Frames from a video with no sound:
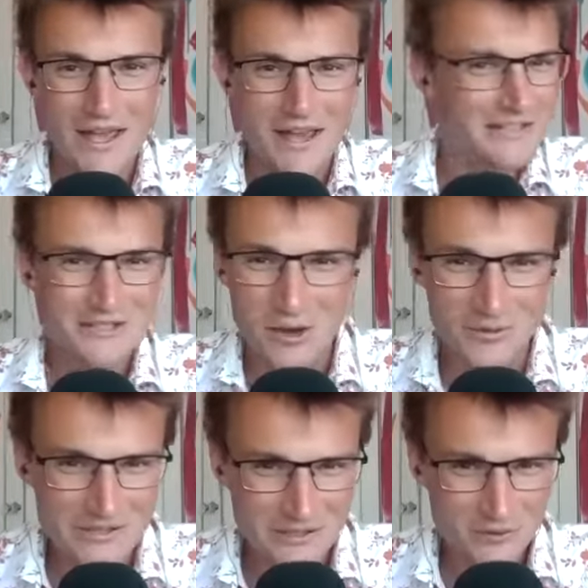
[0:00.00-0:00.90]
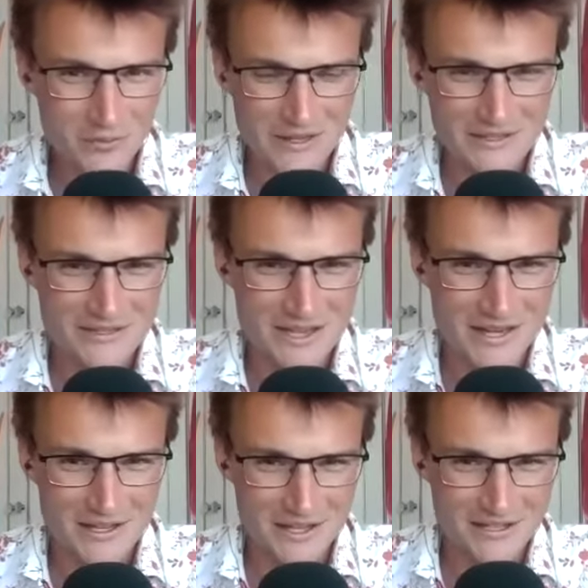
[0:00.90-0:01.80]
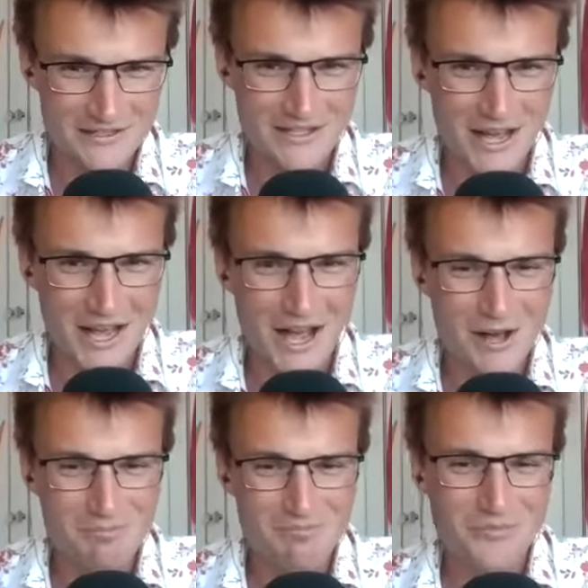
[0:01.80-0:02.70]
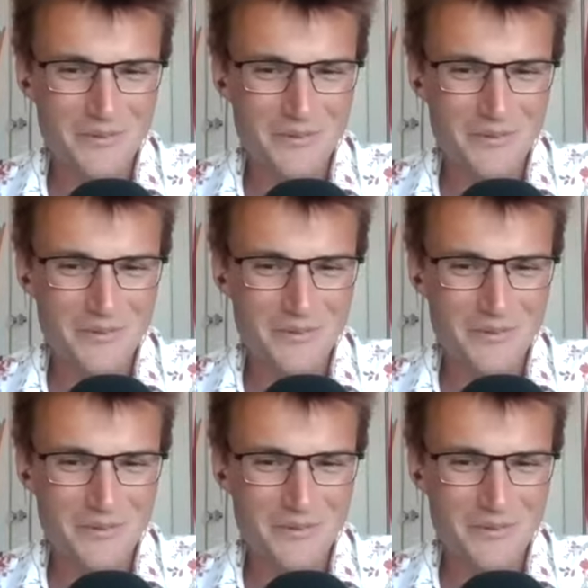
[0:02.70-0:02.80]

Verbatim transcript: It's so easy for me to say this. Um,